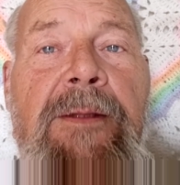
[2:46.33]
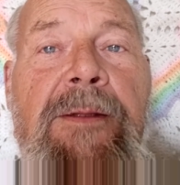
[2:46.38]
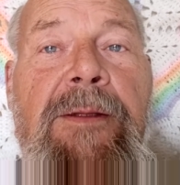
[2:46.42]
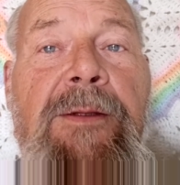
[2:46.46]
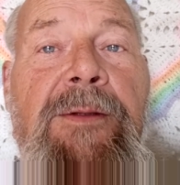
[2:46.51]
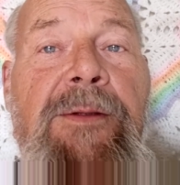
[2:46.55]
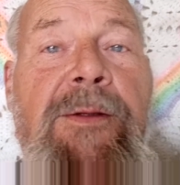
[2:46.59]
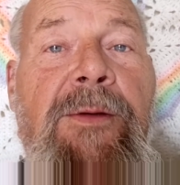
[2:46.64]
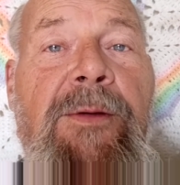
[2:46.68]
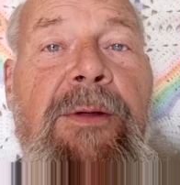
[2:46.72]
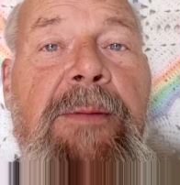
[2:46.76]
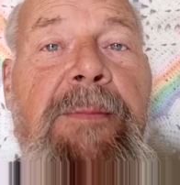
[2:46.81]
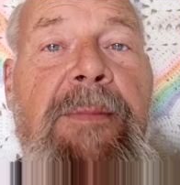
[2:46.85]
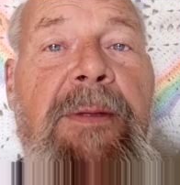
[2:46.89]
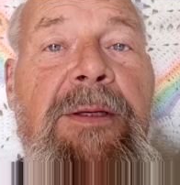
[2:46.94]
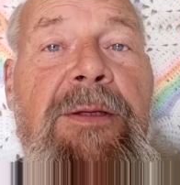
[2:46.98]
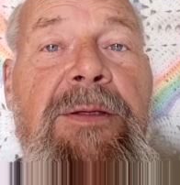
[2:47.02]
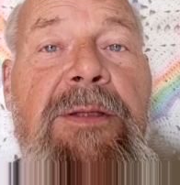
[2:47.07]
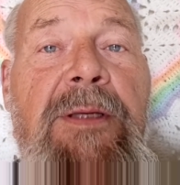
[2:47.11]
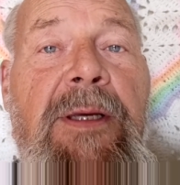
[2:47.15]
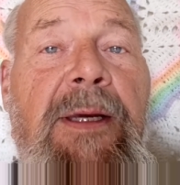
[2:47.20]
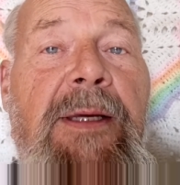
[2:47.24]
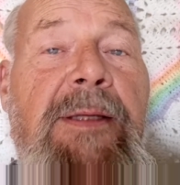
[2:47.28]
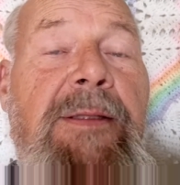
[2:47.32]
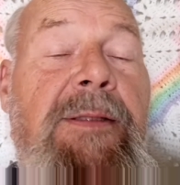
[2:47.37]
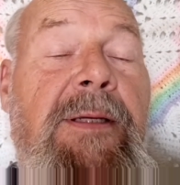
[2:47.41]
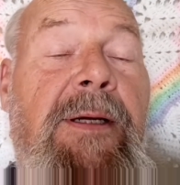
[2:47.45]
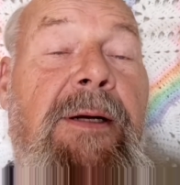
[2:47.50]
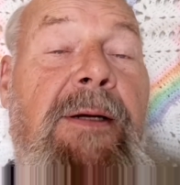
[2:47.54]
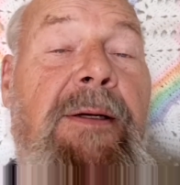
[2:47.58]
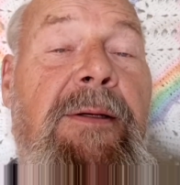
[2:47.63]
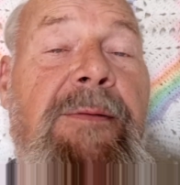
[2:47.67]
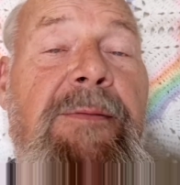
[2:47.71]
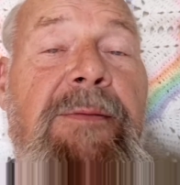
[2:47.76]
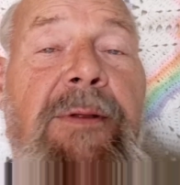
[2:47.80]
the unit because I got
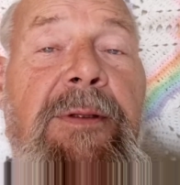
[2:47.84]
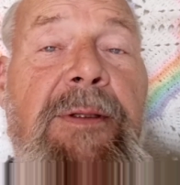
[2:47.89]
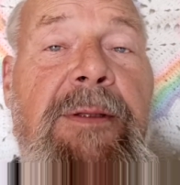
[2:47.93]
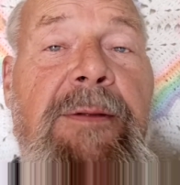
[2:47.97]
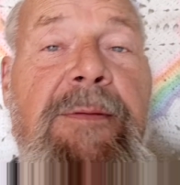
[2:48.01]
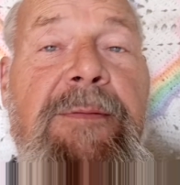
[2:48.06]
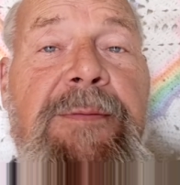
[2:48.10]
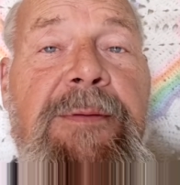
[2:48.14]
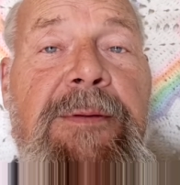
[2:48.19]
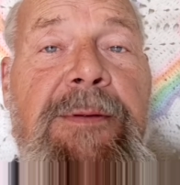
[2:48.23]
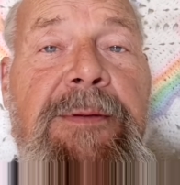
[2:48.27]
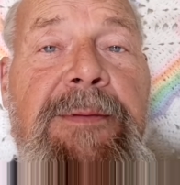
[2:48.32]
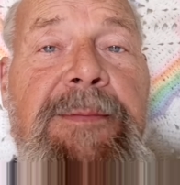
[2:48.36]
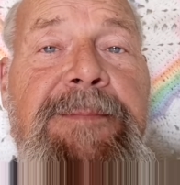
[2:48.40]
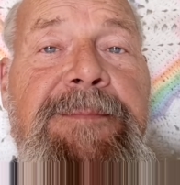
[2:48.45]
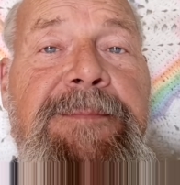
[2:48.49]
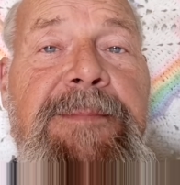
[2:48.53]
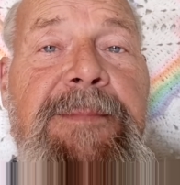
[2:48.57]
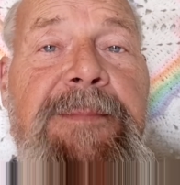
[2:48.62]
tired of looking for